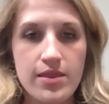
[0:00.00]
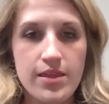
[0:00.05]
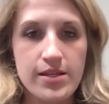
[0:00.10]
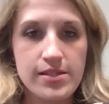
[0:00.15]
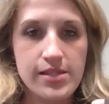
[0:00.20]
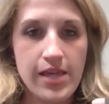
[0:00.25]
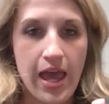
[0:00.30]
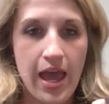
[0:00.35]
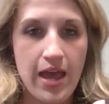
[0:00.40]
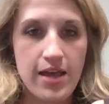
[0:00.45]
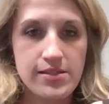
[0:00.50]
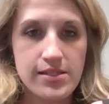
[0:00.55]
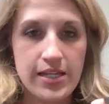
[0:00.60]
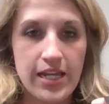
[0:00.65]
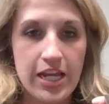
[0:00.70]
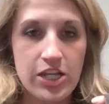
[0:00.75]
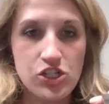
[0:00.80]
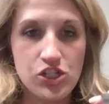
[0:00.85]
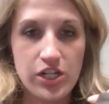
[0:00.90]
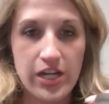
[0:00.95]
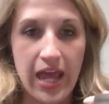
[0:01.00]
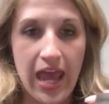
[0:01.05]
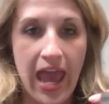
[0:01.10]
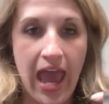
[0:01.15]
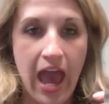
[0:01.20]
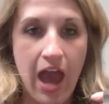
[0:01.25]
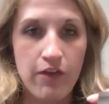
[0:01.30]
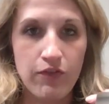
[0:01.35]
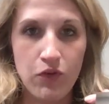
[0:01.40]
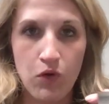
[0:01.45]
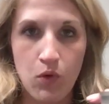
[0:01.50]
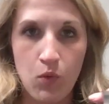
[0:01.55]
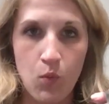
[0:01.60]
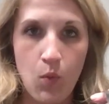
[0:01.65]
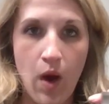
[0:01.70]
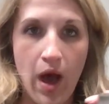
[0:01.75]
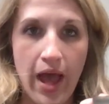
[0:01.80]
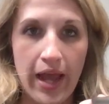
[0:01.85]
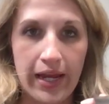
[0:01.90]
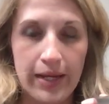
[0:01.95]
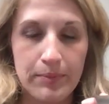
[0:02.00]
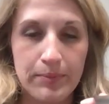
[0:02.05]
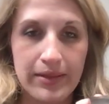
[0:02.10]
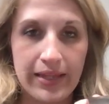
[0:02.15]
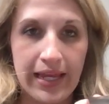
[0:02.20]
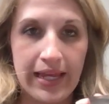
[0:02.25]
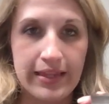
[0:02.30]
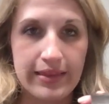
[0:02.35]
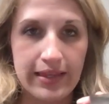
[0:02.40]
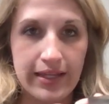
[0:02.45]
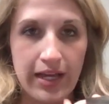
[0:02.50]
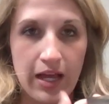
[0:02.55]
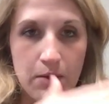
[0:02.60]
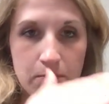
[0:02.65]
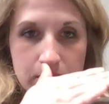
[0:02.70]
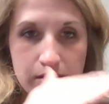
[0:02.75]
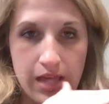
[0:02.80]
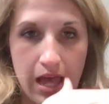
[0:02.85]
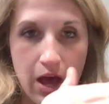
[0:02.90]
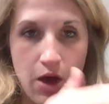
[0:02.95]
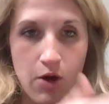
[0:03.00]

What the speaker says: This has an 1.5-inch wide plate that comes